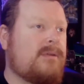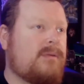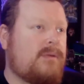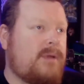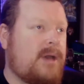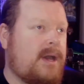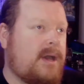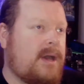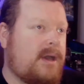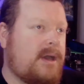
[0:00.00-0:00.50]

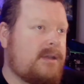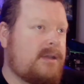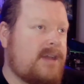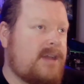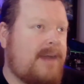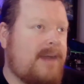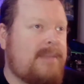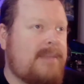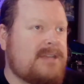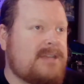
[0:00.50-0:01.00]
add
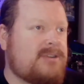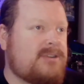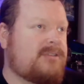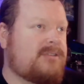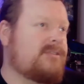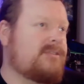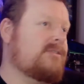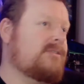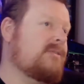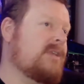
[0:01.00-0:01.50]
dot
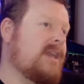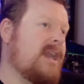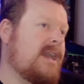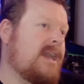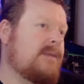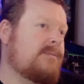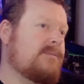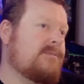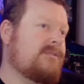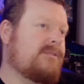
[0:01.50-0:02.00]
matrix
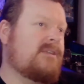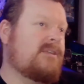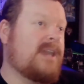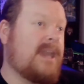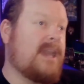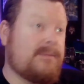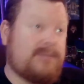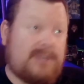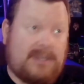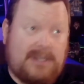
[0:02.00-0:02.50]
games to
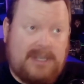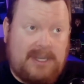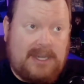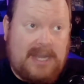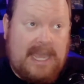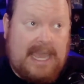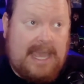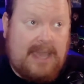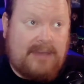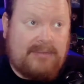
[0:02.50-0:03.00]
games that
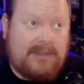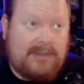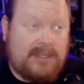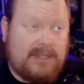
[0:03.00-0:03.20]
didn't have it.